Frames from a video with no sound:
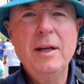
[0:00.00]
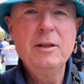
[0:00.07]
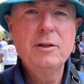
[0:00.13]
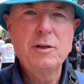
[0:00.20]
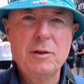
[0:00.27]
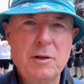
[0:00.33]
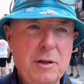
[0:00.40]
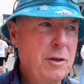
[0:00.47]

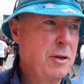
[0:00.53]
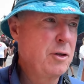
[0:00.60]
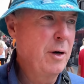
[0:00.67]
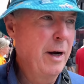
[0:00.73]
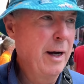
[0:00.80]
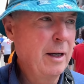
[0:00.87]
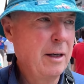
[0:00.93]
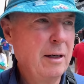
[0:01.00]
into this
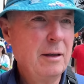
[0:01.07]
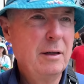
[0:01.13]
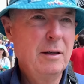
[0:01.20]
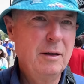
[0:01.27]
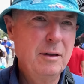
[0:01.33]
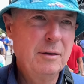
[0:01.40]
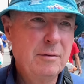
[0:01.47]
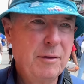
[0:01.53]
track
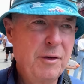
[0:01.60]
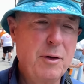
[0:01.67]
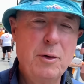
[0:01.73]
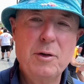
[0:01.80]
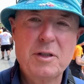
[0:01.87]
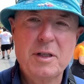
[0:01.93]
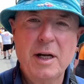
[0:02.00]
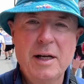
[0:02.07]
on
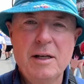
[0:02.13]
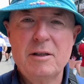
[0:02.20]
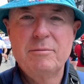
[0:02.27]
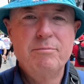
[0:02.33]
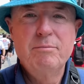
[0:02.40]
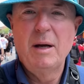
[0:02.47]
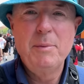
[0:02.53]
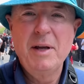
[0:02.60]
Thursday is
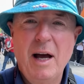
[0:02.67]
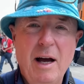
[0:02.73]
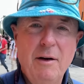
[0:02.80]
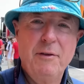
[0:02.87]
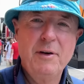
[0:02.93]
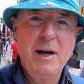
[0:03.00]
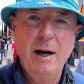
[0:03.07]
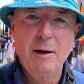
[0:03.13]
maybe half
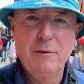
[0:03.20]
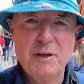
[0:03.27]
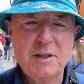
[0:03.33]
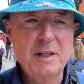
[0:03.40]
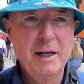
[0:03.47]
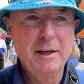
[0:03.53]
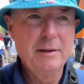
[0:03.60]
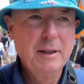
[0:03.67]
an hour if you're
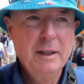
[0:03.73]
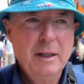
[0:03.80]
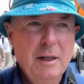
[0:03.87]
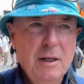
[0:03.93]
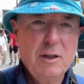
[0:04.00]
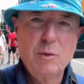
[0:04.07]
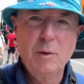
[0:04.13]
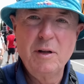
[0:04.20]
staying
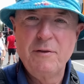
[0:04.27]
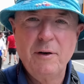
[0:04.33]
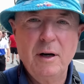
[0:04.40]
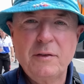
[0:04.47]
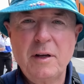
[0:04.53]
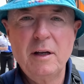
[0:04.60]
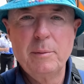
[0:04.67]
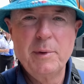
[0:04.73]
25
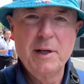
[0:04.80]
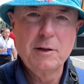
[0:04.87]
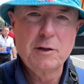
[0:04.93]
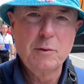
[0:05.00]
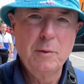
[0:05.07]
kilometres